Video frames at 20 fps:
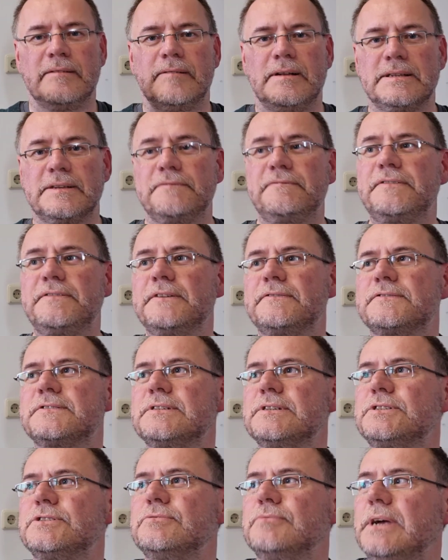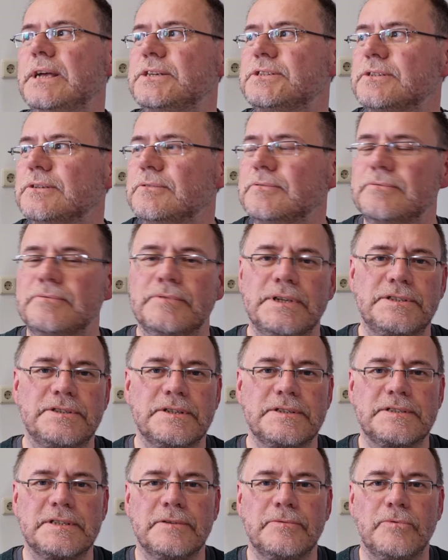Well, the fifth situation, which
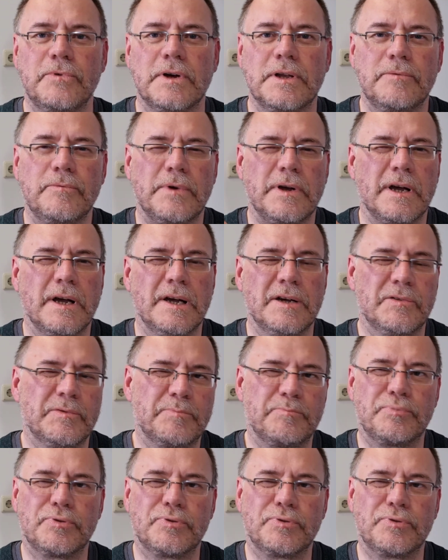is the one where I'll